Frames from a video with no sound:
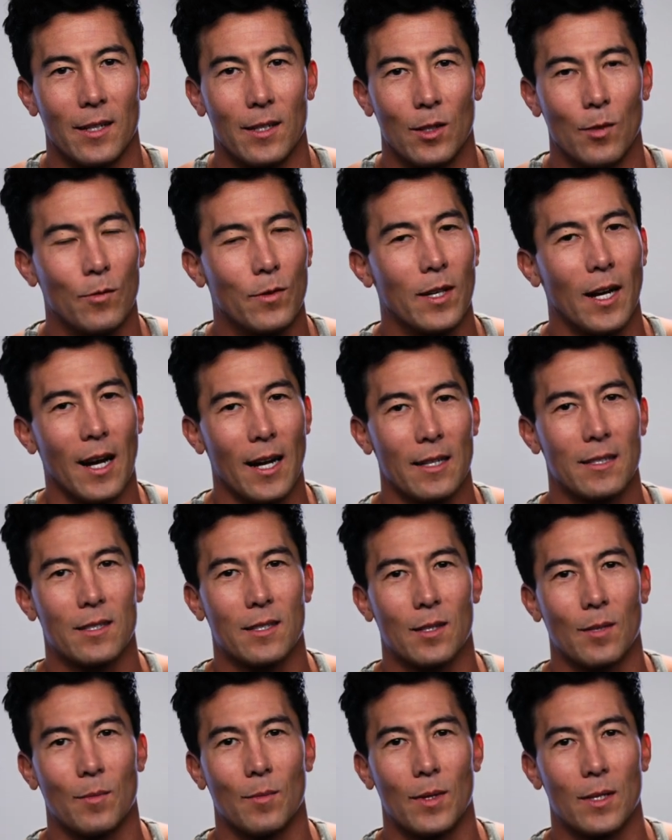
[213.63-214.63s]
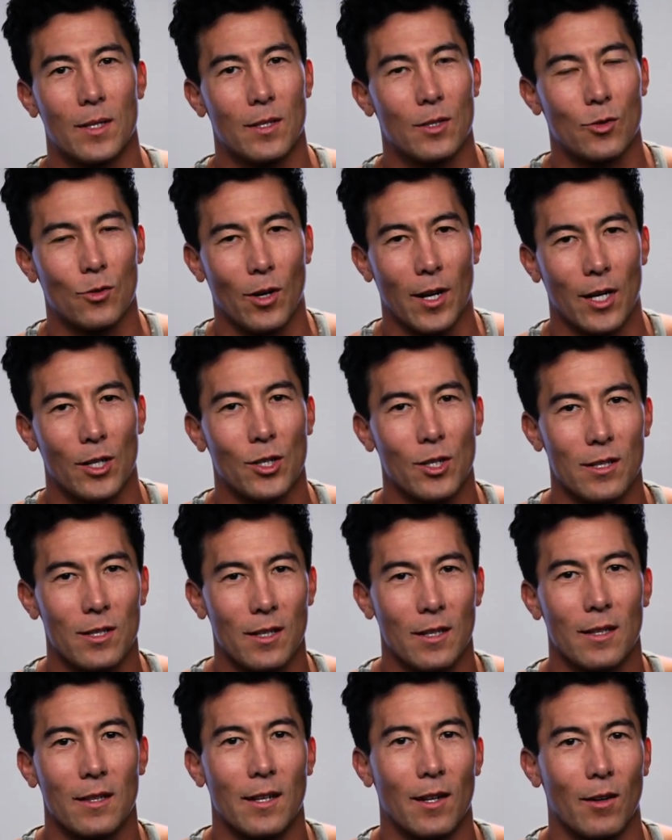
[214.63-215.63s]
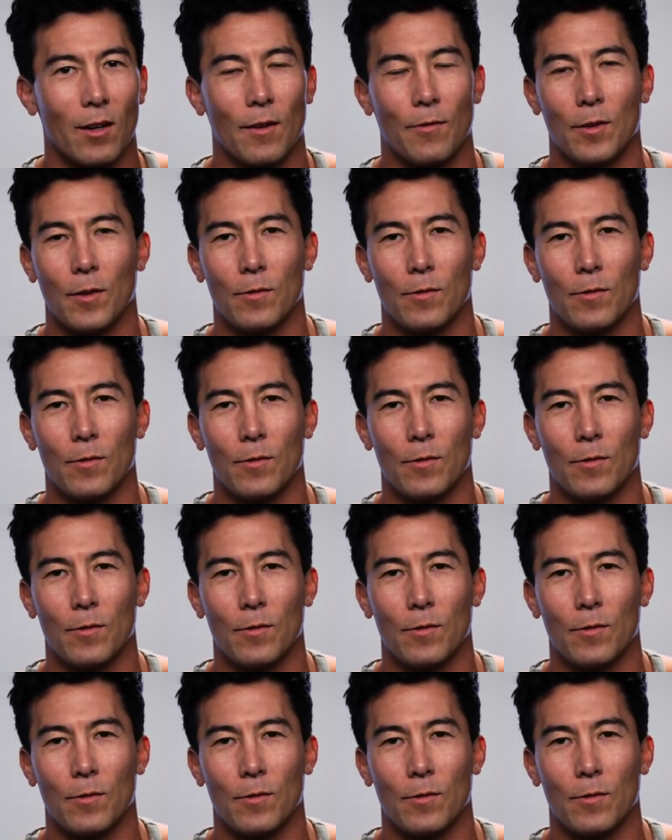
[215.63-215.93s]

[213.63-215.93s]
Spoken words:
You've got some striations in there if